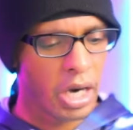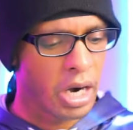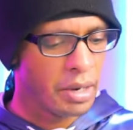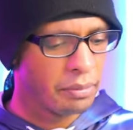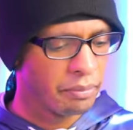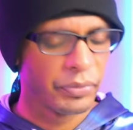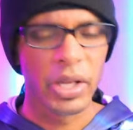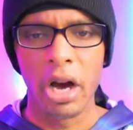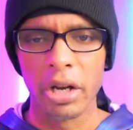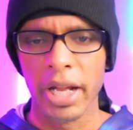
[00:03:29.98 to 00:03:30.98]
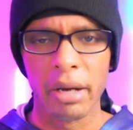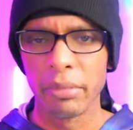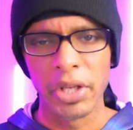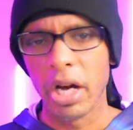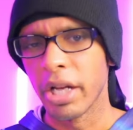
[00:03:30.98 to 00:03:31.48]
um, on
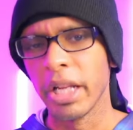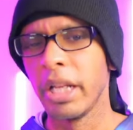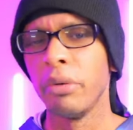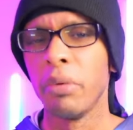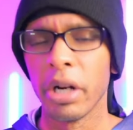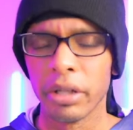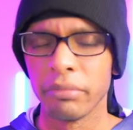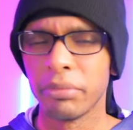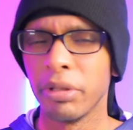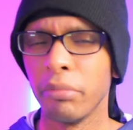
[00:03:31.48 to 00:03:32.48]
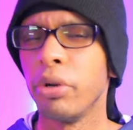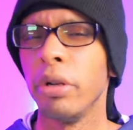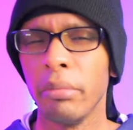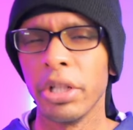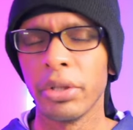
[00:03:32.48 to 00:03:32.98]
Amazon, anywhere you
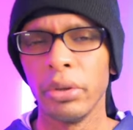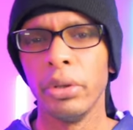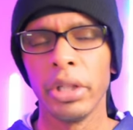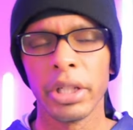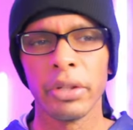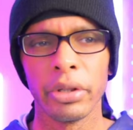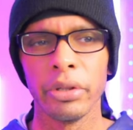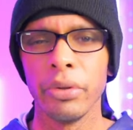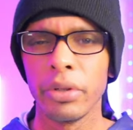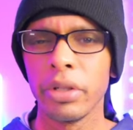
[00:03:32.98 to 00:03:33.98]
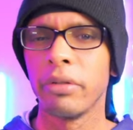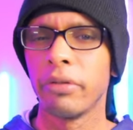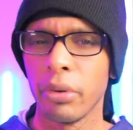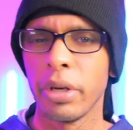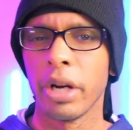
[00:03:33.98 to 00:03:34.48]
pretty much look, they're usually
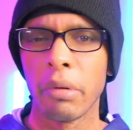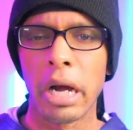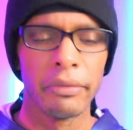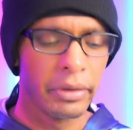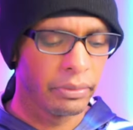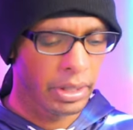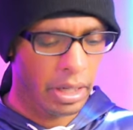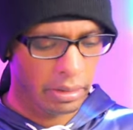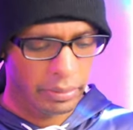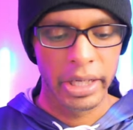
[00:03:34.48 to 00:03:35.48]
floating around fifty dollars.